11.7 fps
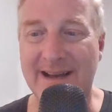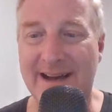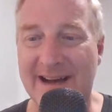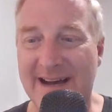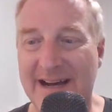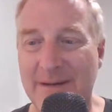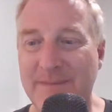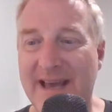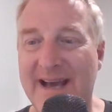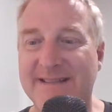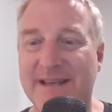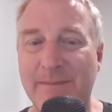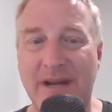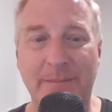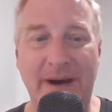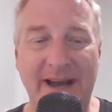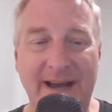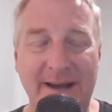Um, yes, I'm gonna
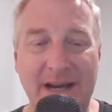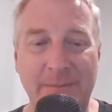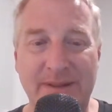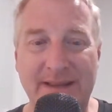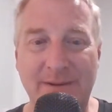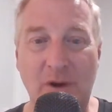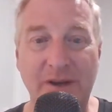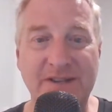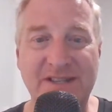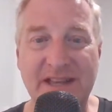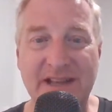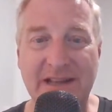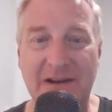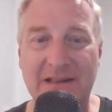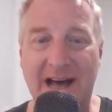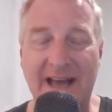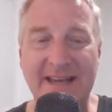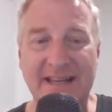buy. I'm gonna put the well, you see the little
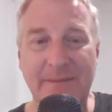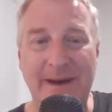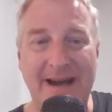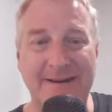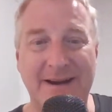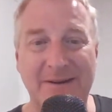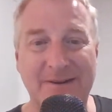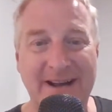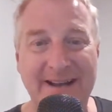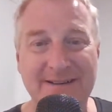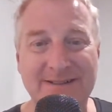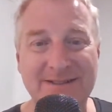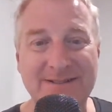lion in the background, right?